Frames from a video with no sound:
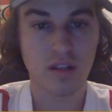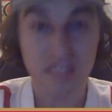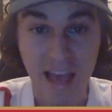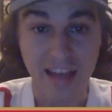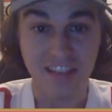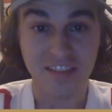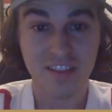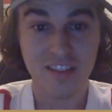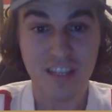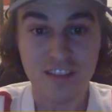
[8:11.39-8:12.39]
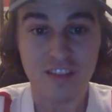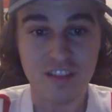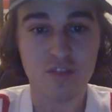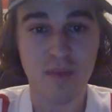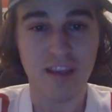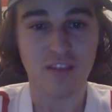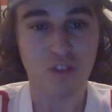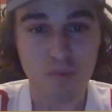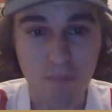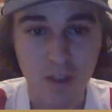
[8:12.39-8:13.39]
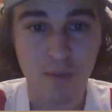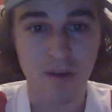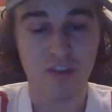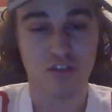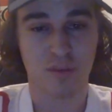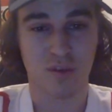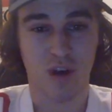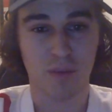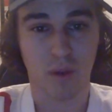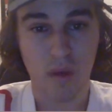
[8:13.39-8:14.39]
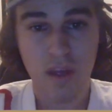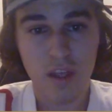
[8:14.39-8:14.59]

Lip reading: Yes. His decision making looks much better than Jimmy Garoppolo.